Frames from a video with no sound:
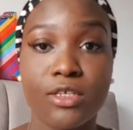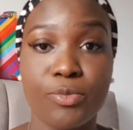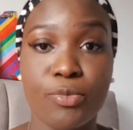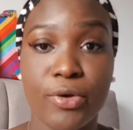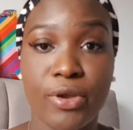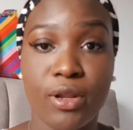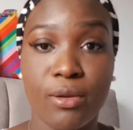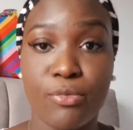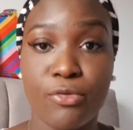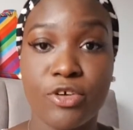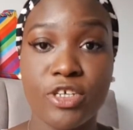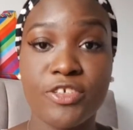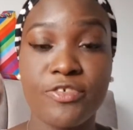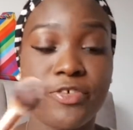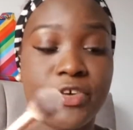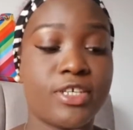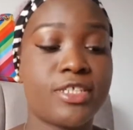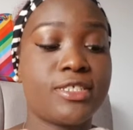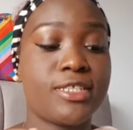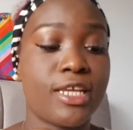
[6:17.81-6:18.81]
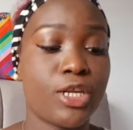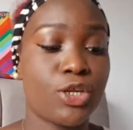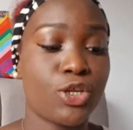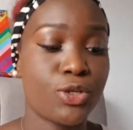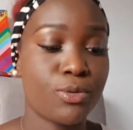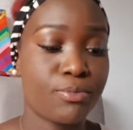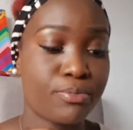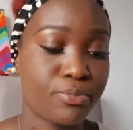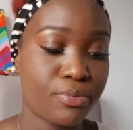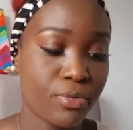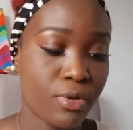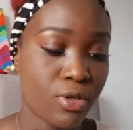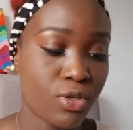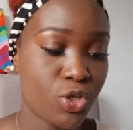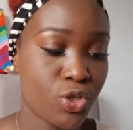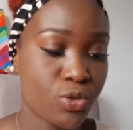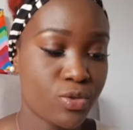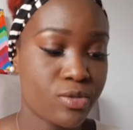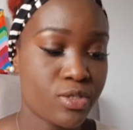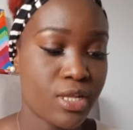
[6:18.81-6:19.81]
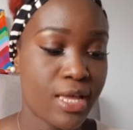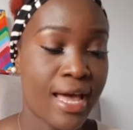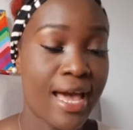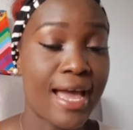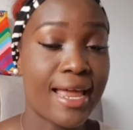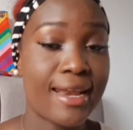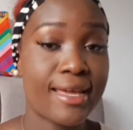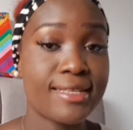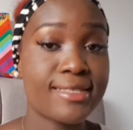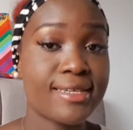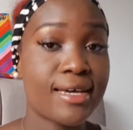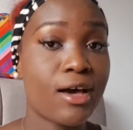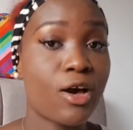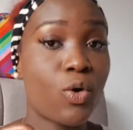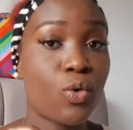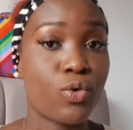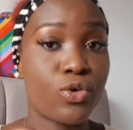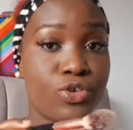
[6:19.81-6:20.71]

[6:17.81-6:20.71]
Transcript: spray the brush first, then use the highlighter,